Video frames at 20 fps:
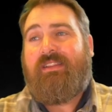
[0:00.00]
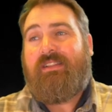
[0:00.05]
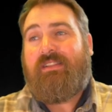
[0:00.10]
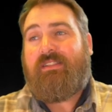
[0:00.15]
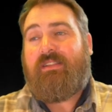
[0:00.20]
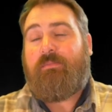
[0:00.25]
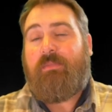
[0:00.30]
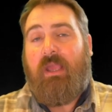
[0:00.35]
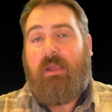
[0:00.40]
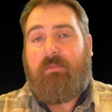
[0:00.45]

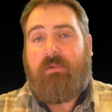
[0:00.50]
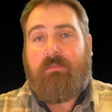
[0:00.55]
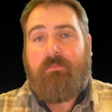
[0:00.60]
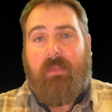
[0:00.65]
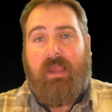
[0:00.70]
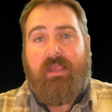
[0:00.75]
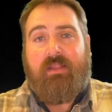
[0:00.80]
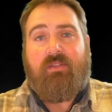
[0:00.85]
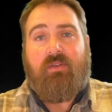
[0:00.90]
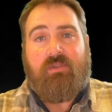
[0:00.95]
to be able to
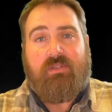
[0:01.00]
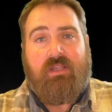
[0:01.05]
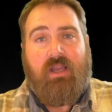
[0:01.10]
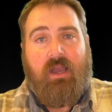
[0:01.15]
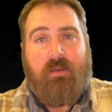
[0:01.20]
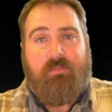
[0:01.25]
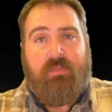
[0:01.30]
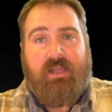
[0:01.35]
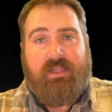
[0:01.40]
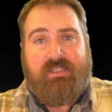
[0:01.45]
make those
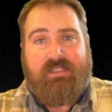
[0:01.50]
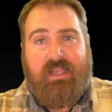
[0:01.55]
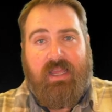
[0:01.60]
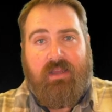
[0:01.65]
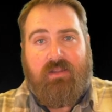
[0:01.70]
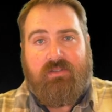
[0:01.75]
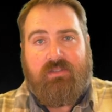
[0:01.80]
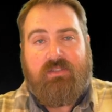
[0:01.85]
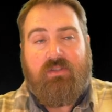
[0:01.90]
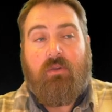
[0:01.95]
complex
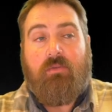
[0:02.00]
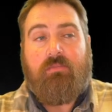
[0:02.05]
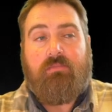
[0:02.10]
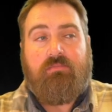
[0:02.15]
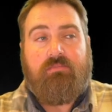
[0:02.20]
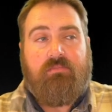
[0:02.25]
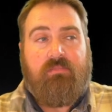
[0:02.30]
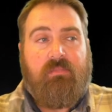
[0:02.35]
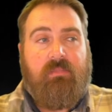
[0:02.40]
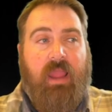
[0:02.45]
sounds. So
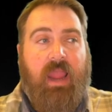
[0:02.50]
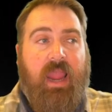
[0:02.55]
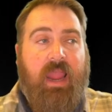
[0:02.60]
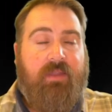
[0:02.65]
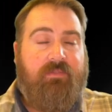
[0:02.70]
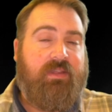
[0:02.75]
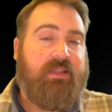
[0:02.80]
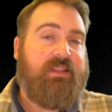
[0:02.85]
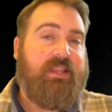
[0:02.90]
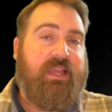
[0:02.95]

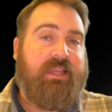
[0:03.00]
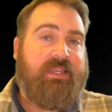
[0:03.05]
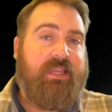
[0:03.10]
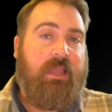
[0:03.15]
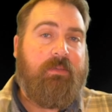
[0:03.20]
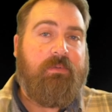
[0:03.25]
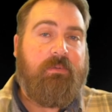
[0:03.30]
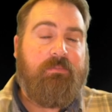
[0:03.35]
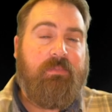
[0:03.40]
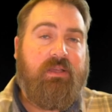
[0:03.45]
having that
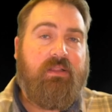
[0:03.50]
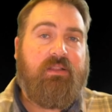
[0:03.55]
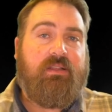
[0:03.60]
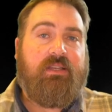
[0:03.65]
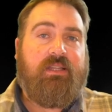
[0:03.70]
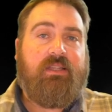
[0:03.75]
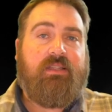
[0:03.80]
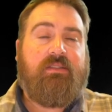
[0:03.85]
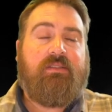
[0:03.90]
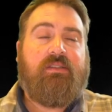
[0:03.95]

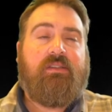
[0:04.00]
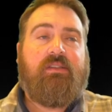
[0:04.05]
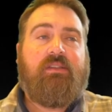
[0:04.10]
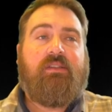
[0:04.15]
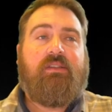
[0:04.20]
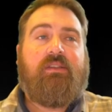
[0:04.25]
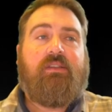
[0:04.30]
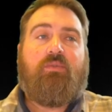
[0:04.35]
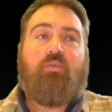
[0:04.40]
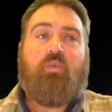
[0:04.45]
capability,
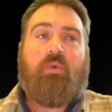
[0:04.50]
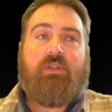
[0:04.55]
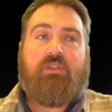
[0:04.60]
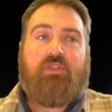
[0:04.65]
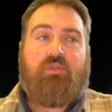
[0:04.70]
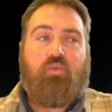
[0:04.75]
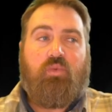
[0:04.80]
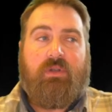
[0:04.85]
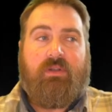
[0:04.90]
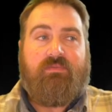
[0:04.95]

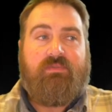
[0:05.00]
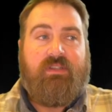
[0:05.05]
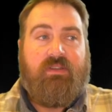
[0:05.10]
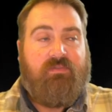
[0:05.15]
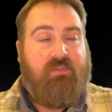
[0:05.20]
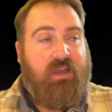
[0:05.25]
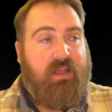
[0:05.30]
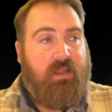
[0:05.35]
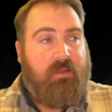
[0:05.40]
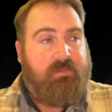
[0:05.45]
which would have
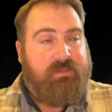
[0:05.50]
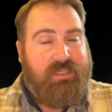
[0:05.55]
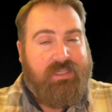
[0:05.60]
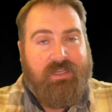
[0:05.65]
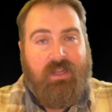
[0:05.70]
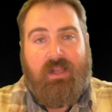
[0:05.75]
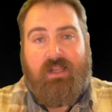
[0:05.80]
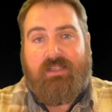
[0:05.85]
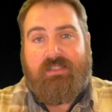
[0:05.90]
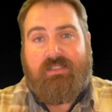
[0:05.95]
developed in
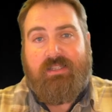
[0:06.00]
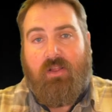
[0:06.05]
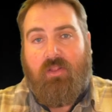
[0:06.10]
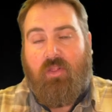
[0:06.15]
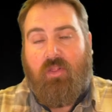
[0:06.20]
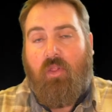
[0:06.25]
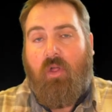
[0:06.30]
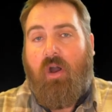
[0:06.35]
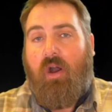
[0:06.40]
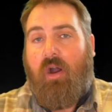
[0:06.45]
us a
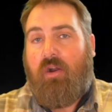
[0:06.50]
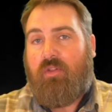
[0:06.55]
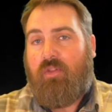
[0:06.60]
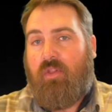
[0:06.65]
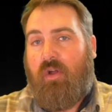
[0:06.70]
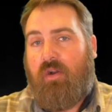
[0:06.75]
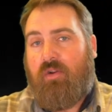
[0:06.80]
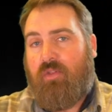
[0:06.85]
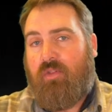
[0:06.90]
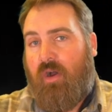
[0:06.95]
long,
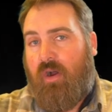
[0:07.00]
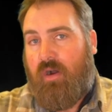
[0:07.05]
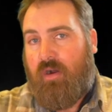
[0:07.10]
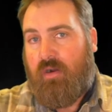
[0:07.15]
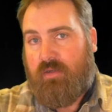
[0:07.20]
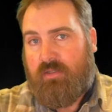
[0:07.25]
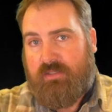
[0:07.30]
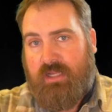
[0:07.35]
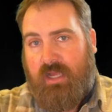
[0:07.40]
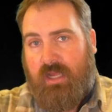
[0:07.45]
long,
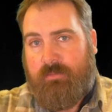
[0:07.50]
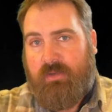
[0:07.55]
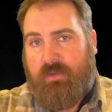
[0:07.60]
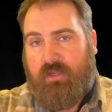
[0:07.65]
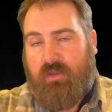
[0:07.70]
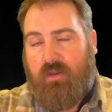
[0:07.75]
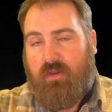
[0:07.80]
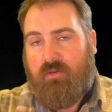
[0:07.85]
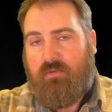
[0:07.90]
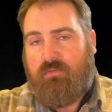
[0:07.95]
long time
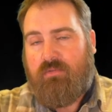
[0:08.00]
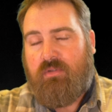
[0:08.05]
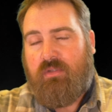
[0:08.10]
ago,